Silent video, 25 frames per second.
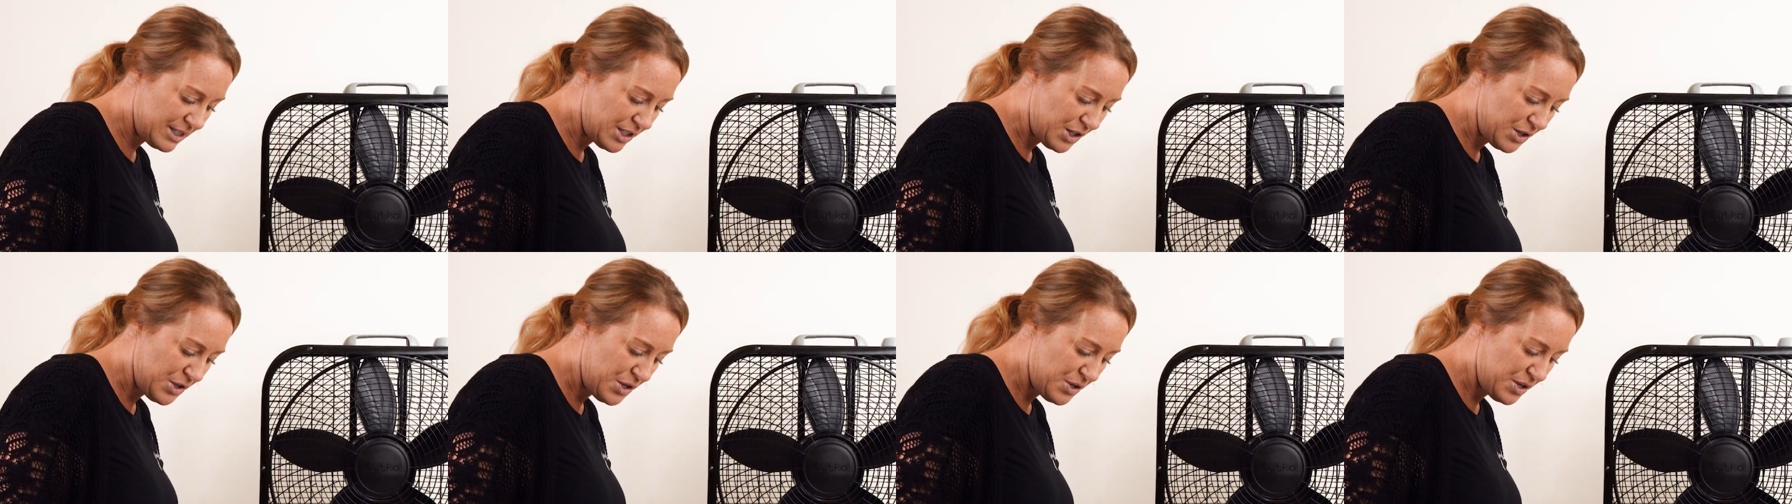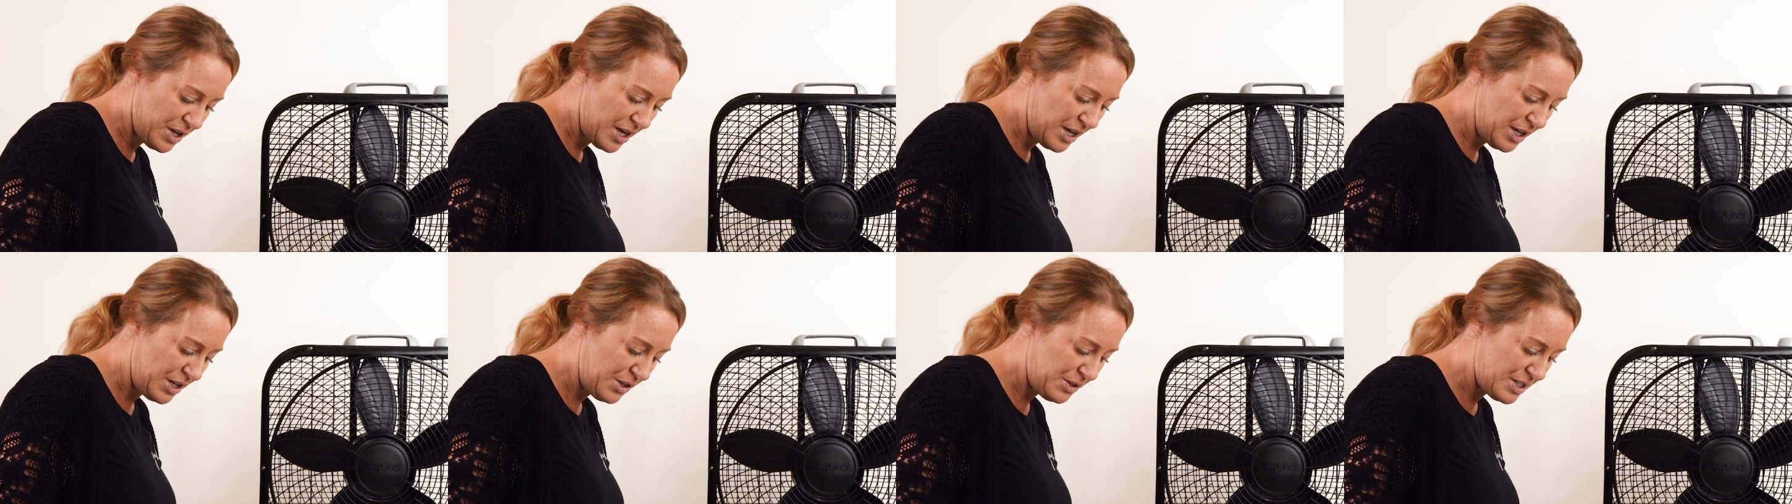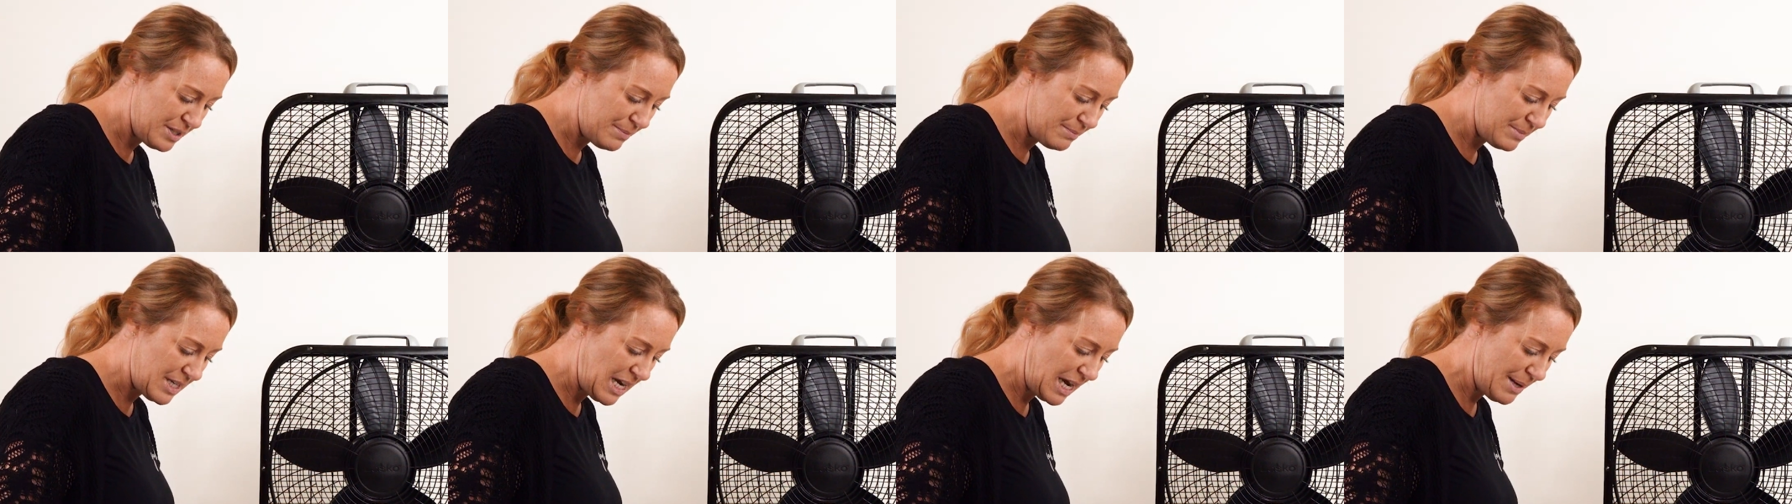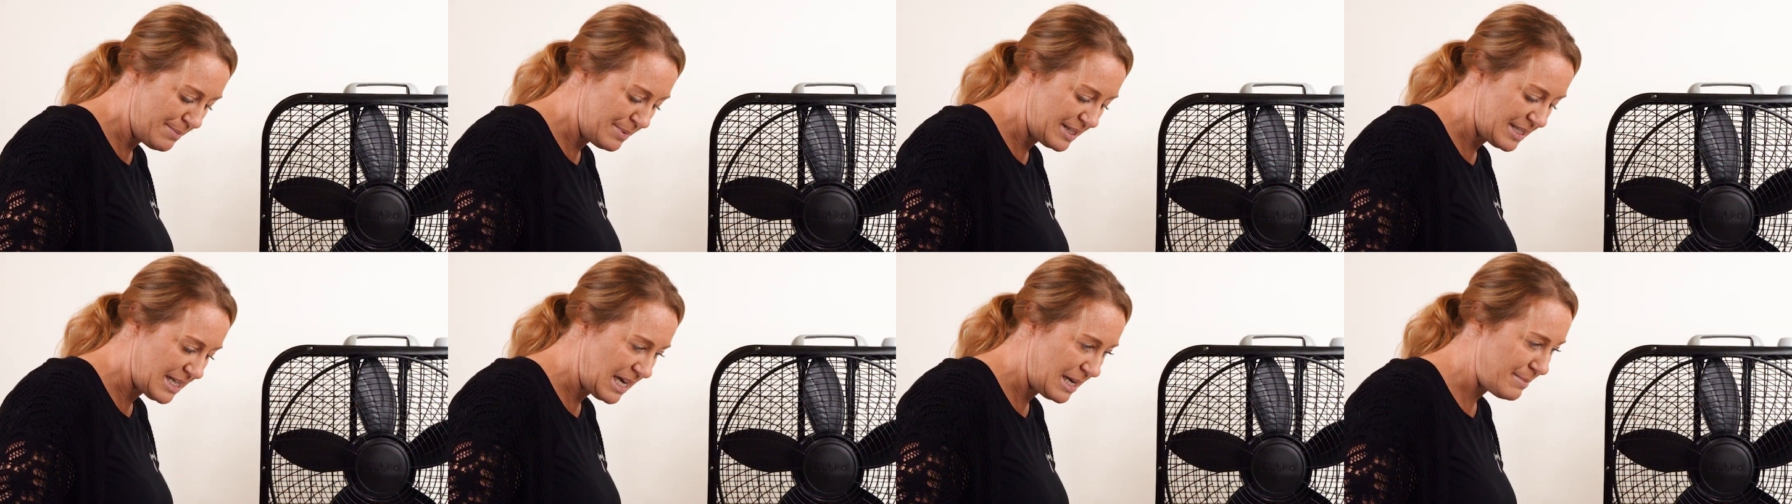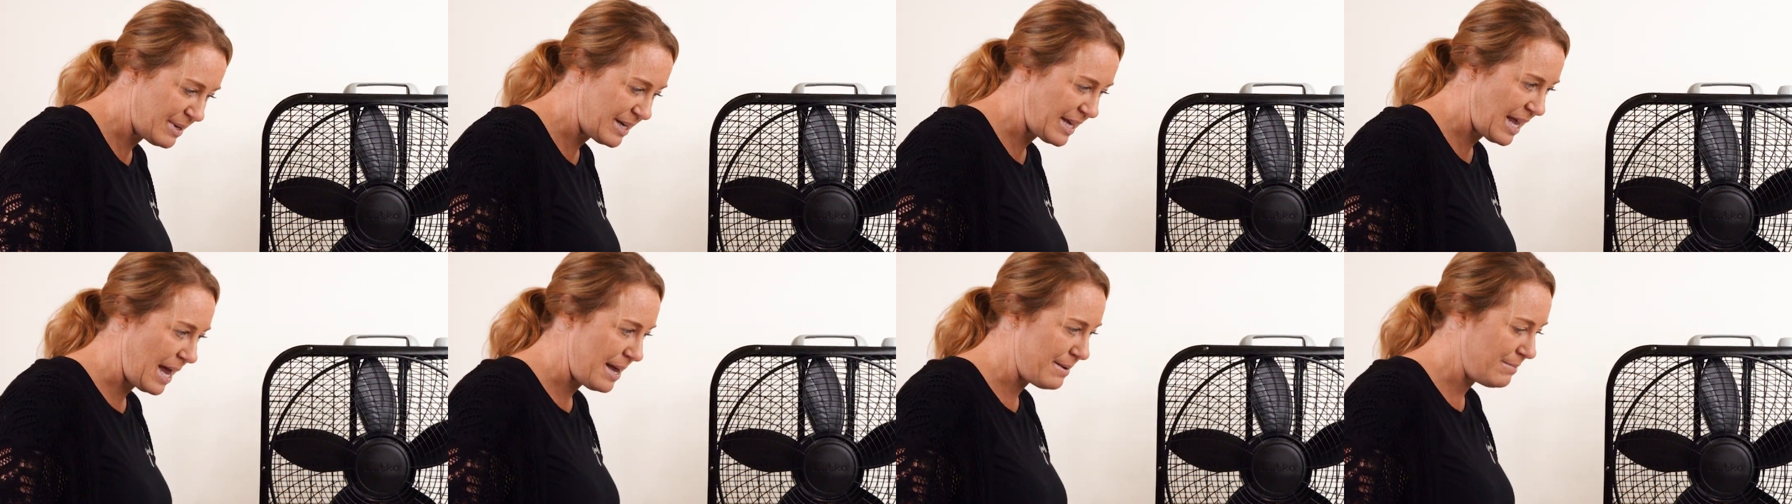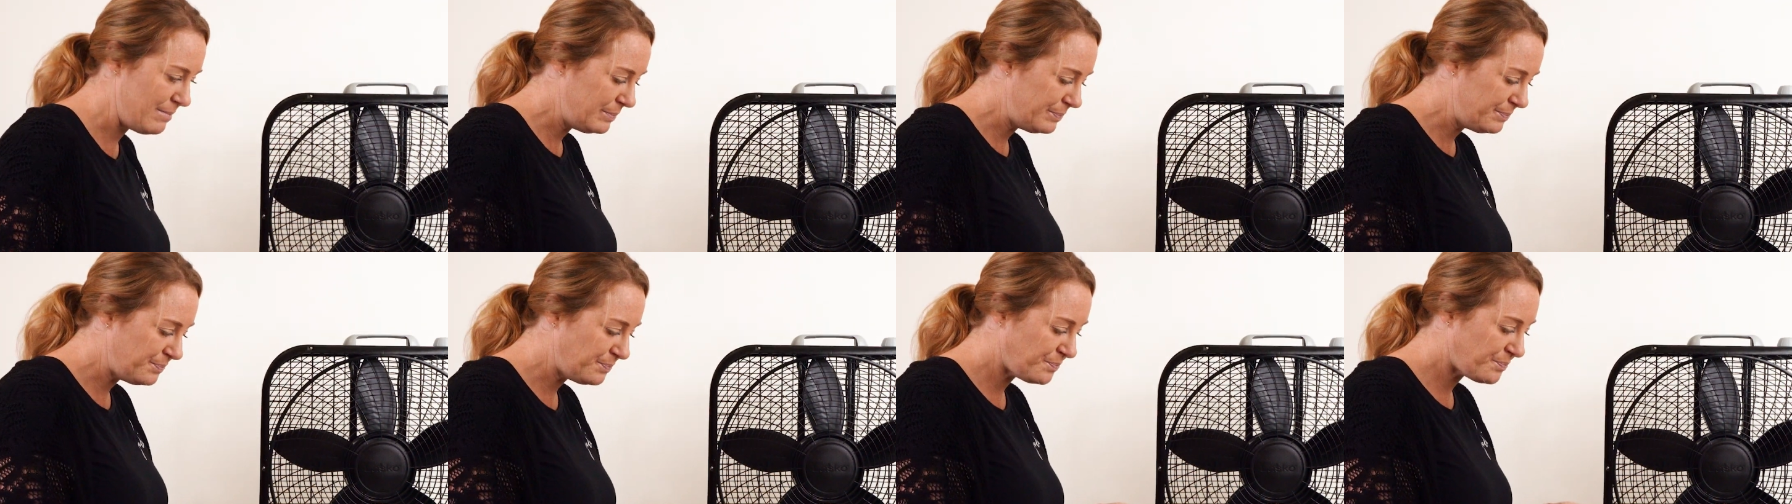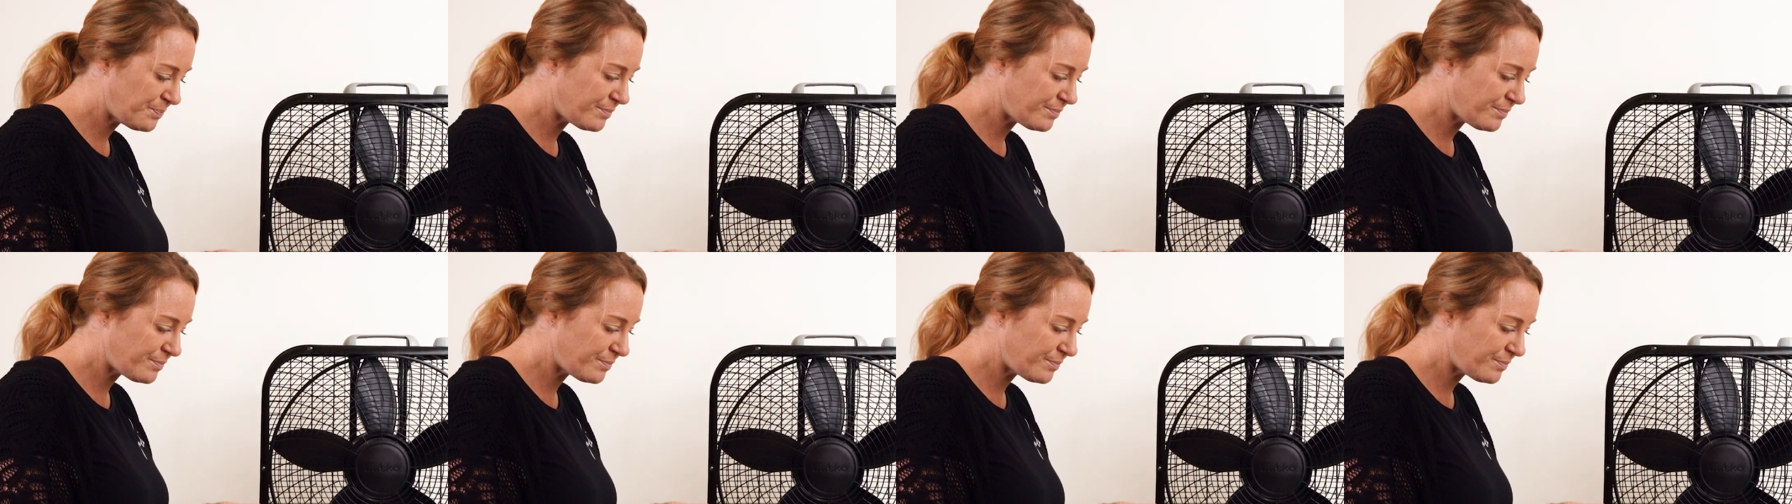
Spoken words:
so you can use them time and time again.